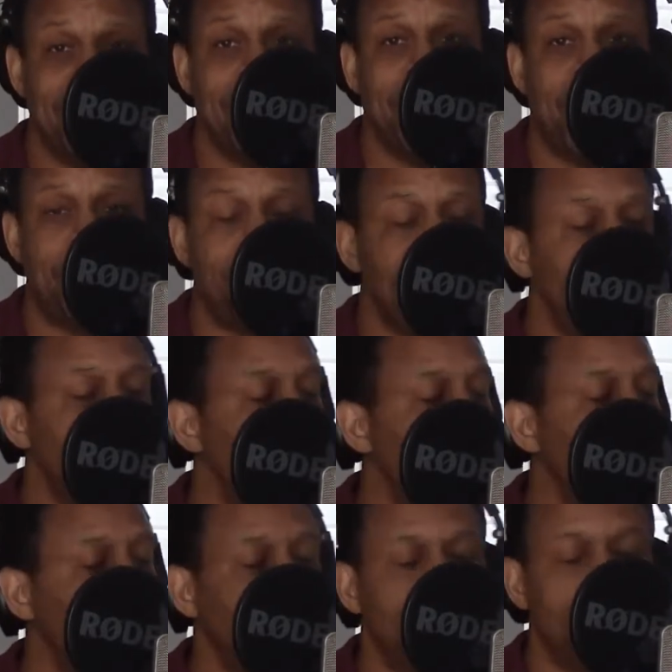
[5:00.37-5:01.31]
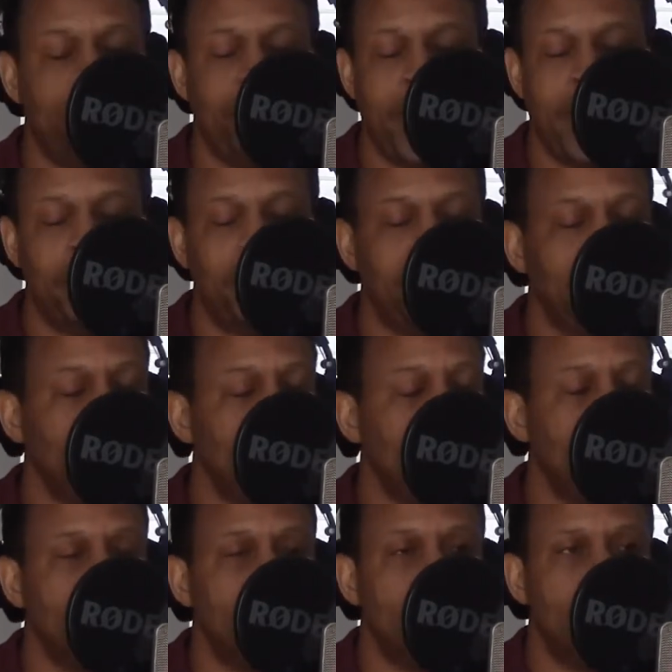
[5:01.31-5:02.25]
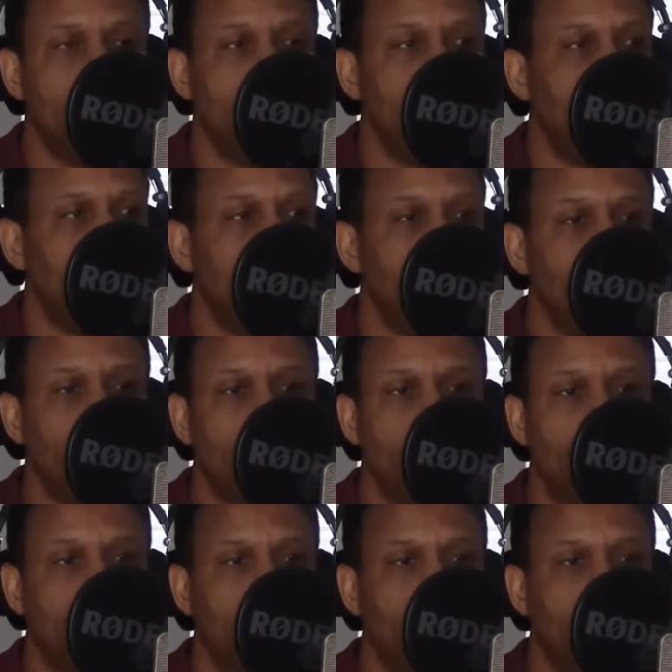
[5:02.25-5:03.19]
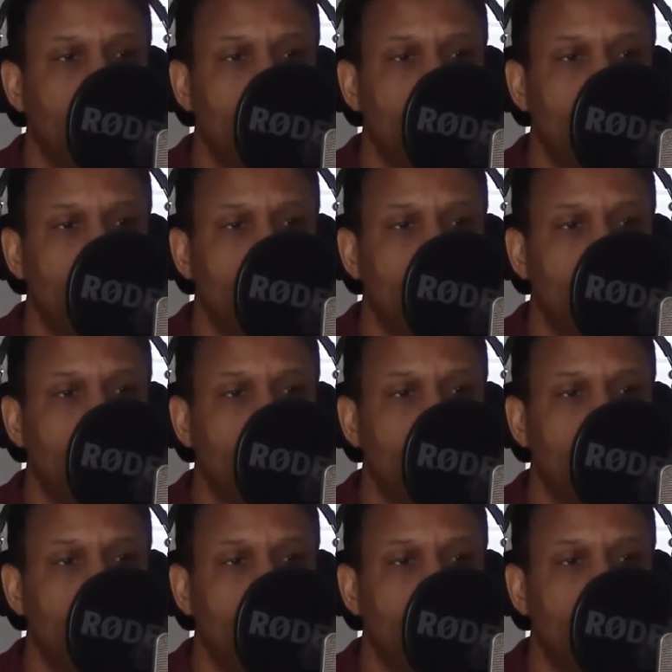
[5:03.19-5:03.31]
I feel for that family. I feel for